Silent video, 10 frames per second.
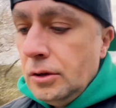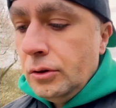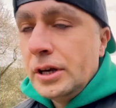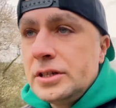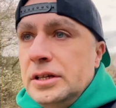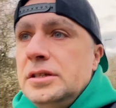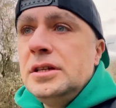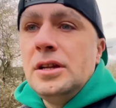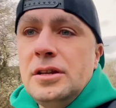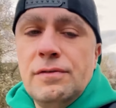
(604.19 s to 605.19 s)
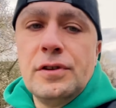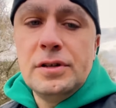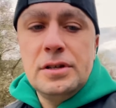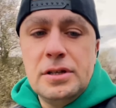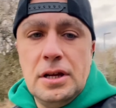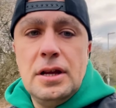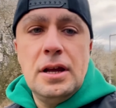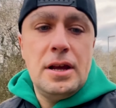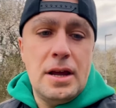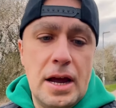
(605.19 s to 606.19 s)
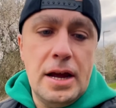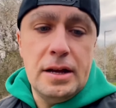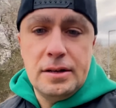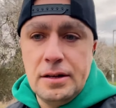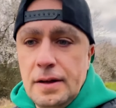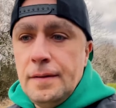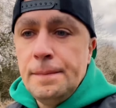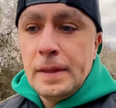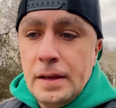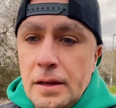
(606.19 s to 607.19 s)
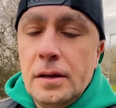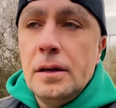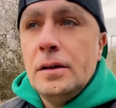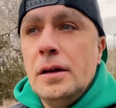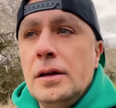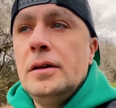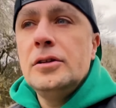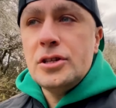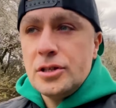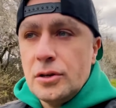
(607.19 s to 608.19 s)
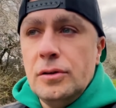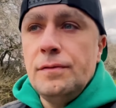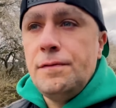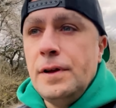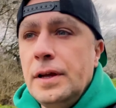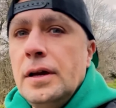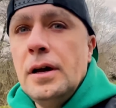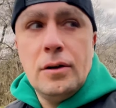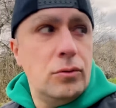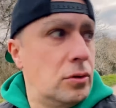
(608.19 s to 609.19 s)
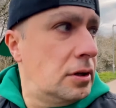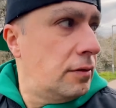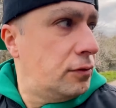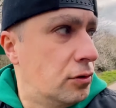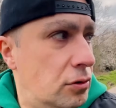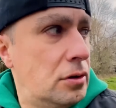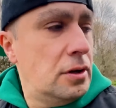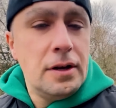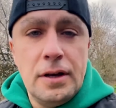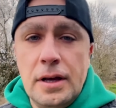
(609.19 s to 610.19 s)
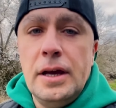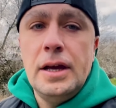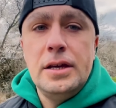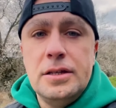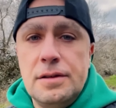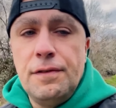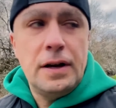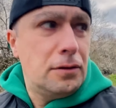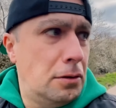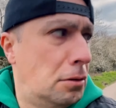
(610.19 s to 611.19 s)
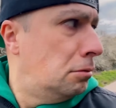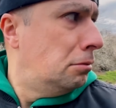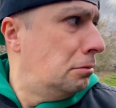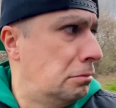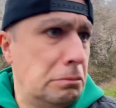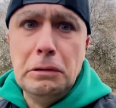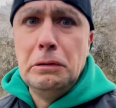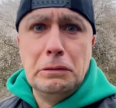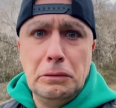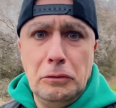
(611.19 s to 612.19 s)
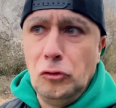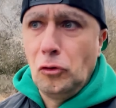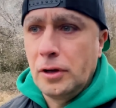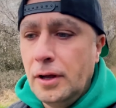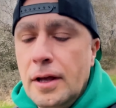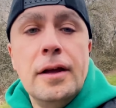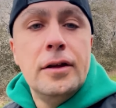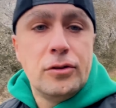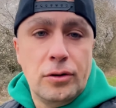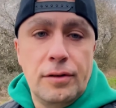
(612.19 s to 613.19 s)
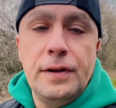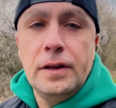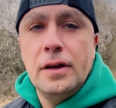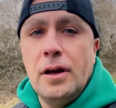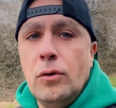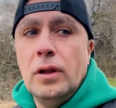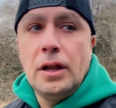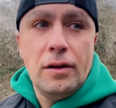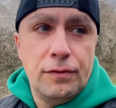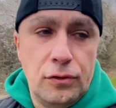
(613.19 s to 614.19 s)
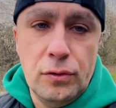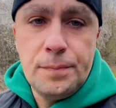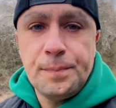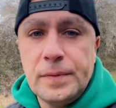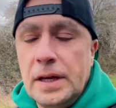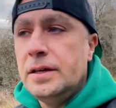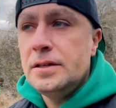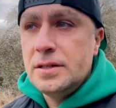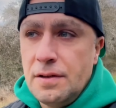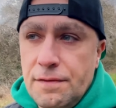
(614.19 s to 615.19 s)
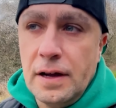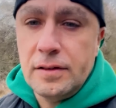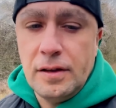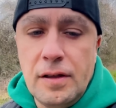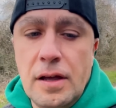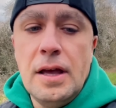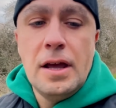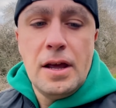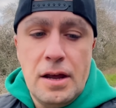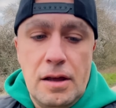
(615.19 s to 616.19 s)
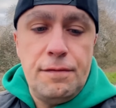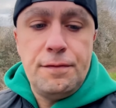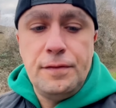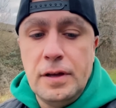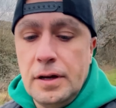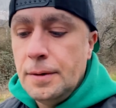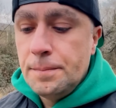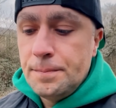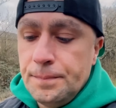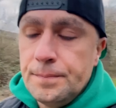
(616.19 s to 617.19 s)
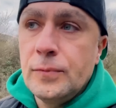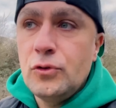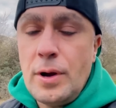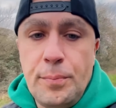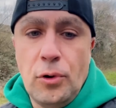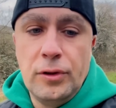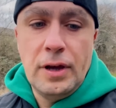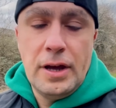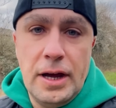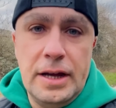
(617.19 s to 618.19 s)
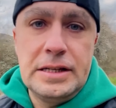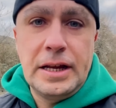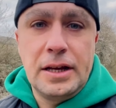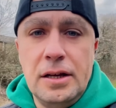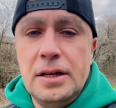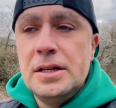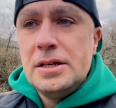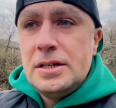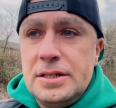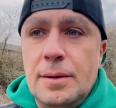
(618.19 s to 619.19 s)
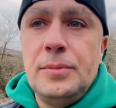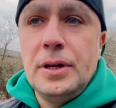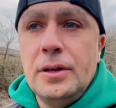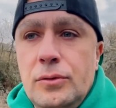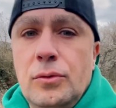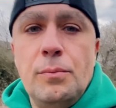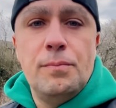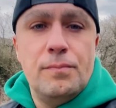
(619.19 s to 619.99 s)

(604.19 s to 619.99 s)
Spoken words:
you guys can see the difference. And just a thing I would love to is the fact, oh, dog. So the thing I would love to is the fact that if the tripod has like something to